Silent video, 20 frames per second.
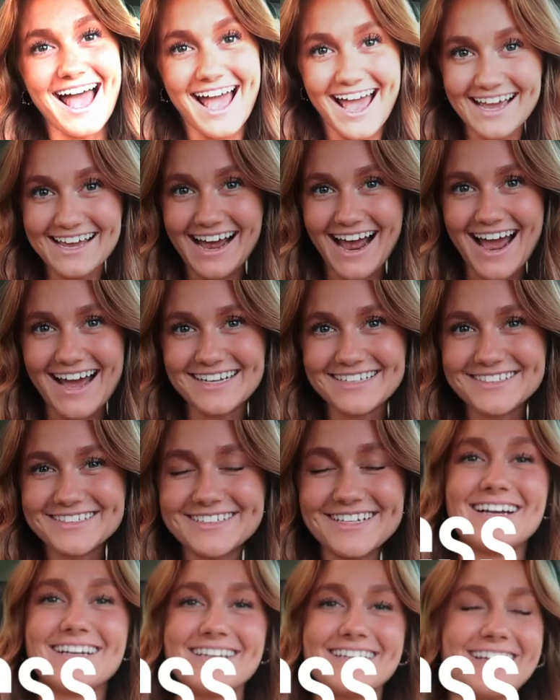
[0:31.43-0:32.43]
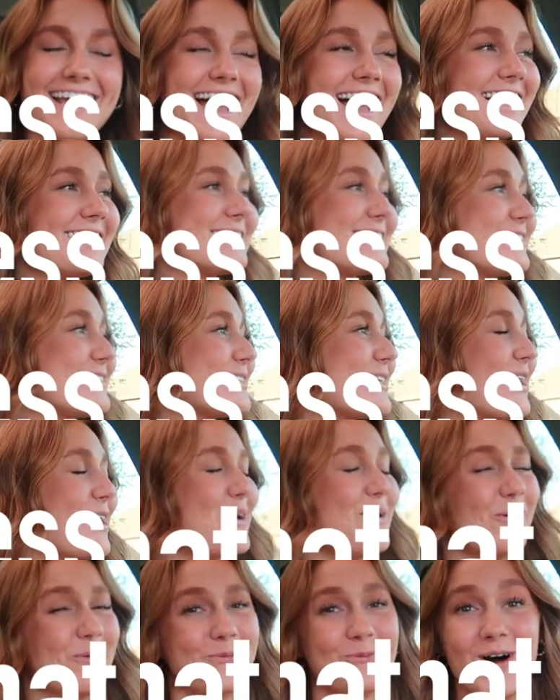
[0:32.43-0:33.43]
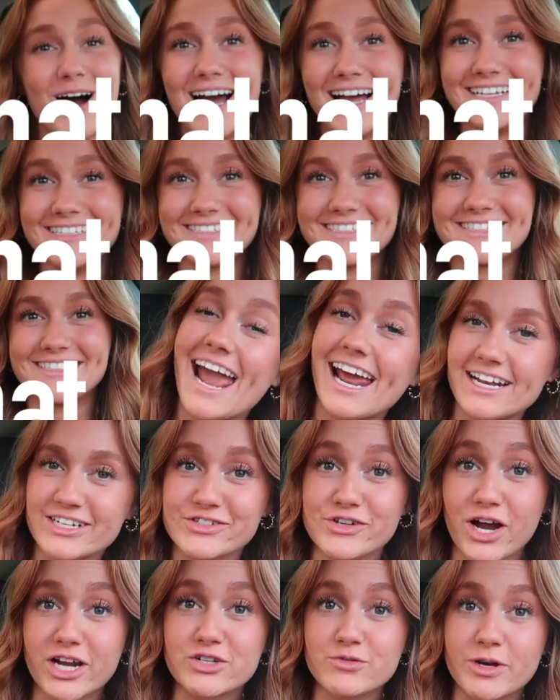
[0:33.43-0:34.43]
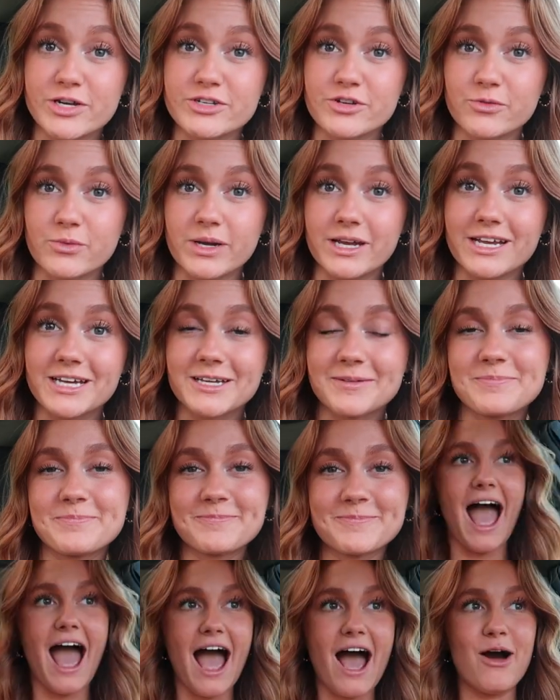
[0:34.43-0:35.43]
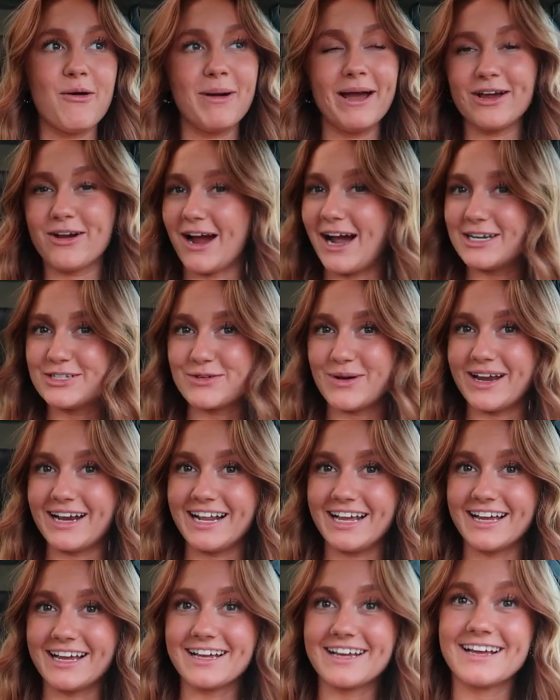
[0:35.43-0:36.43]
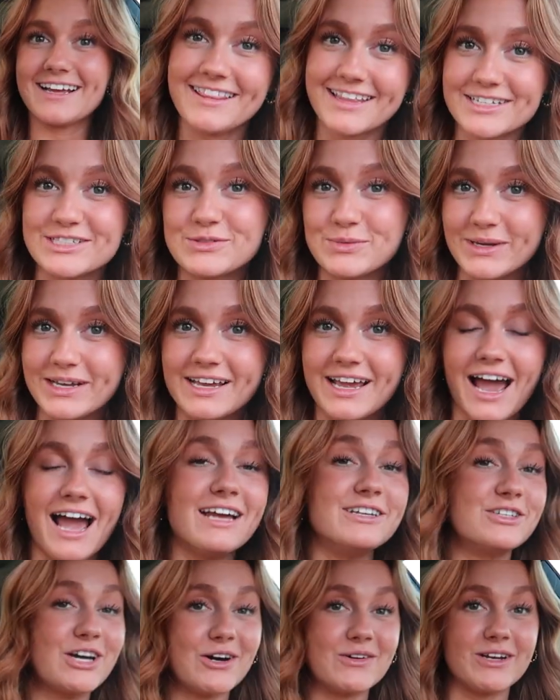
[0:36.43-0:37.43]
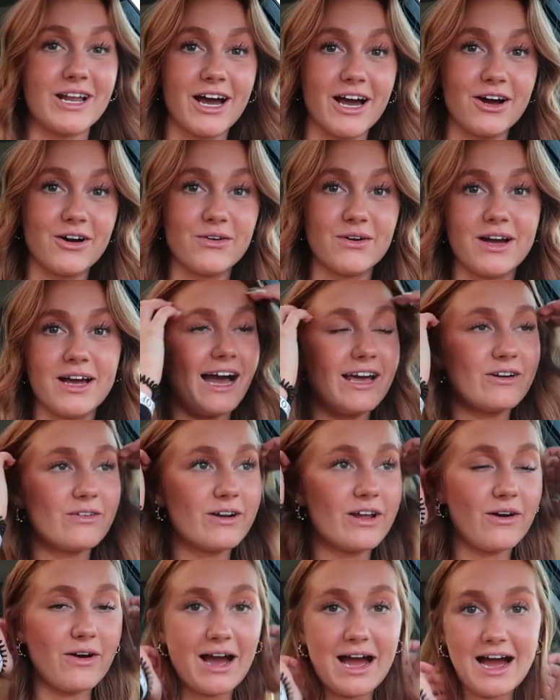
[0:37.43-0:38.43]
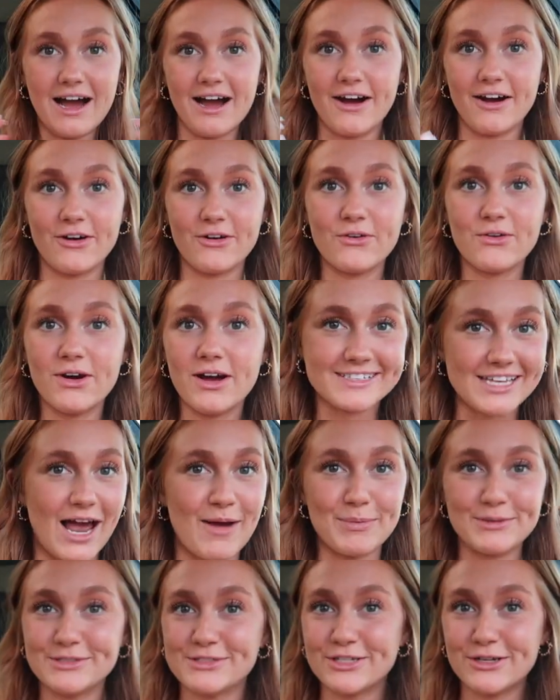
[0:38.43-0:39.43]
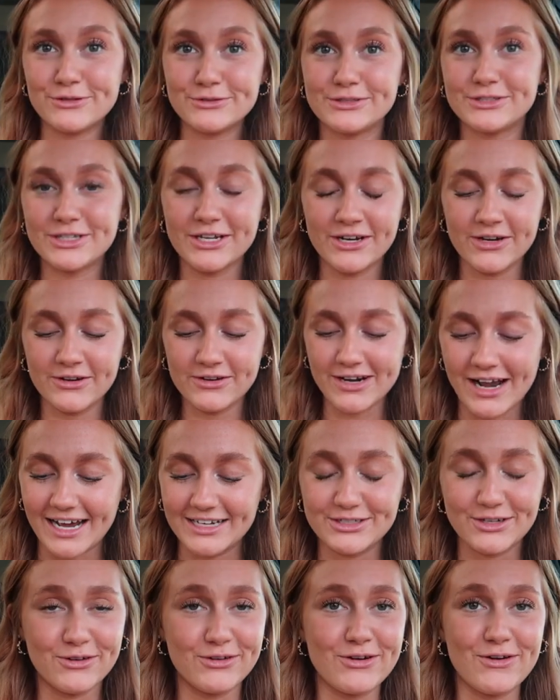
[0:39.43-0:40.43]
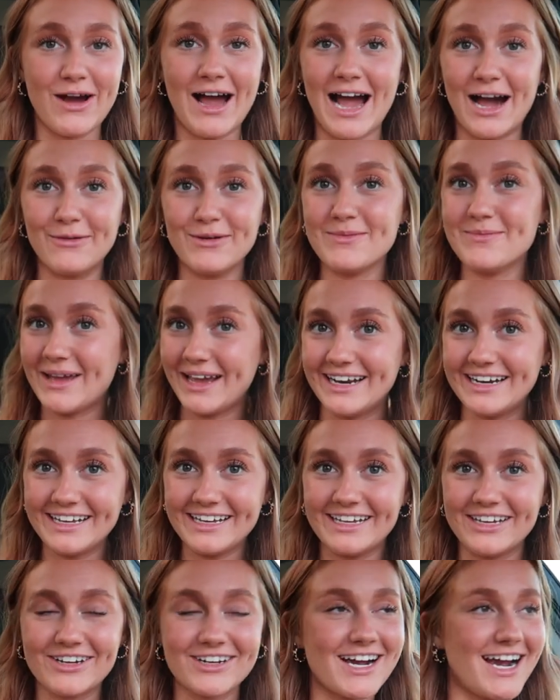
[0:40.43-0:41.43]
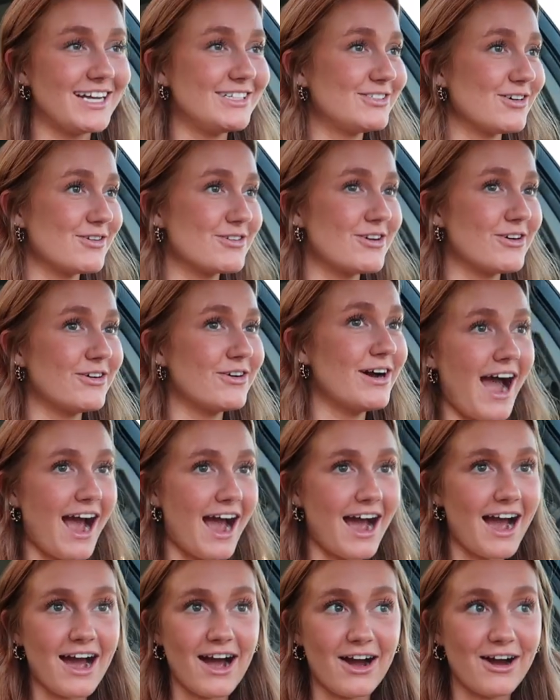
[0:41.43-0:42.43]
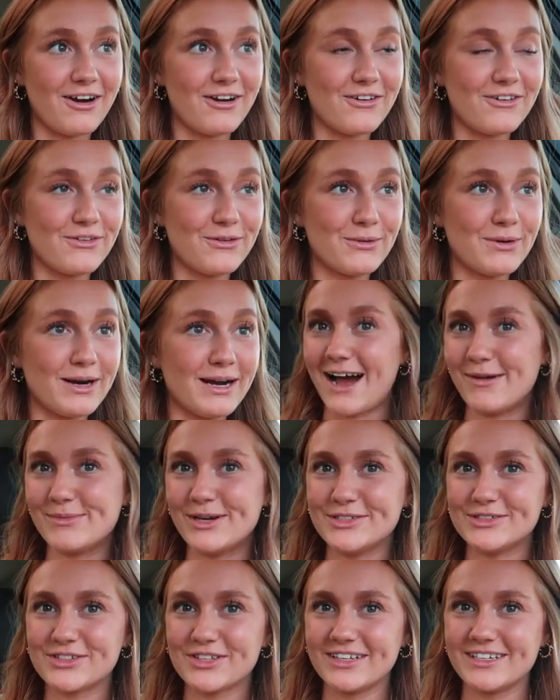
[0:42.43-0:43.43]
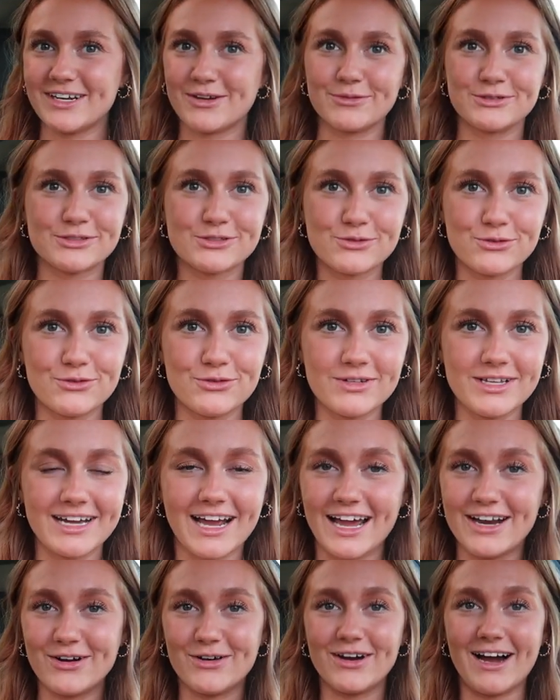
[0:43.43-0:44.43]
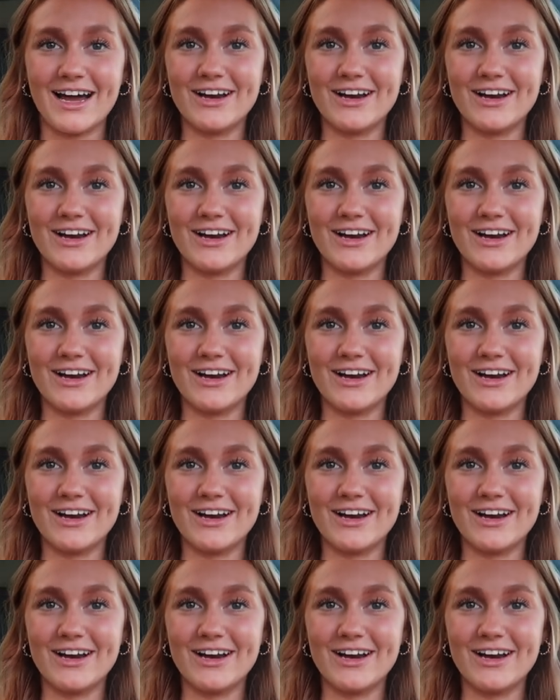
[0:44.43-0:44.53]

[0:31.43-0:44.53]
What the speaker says: Hey guys, guess what? It is graduation week. How am I graduating this week? I don't know. I don't know how this happened so soon. I don't know how we made it here. I don't know how I'm basically done with school. Like, I don't